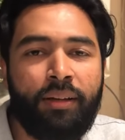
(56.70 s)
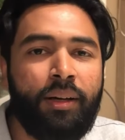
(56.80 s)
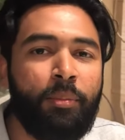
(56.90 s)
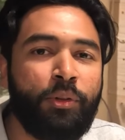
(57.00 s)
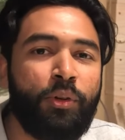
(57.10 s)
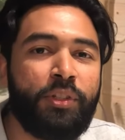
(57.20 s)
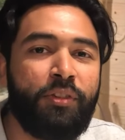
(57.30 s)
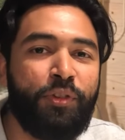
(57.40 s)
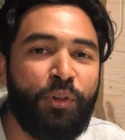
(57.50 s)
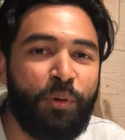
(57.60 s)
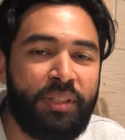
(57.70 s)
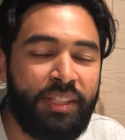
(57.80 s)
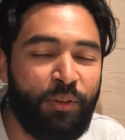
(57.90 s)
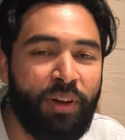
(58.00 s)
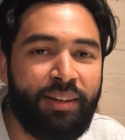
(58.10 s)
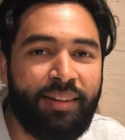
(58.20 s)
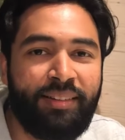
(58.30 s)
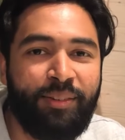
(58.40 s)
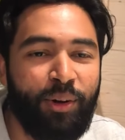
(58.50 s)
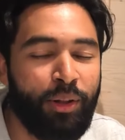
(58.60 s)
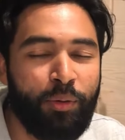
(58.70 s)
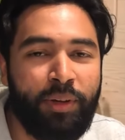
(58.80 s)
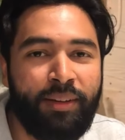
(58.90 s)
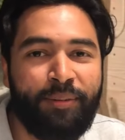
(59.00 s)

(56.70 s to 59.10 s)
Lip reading: Come on, Toss, if you know it's United, all the way.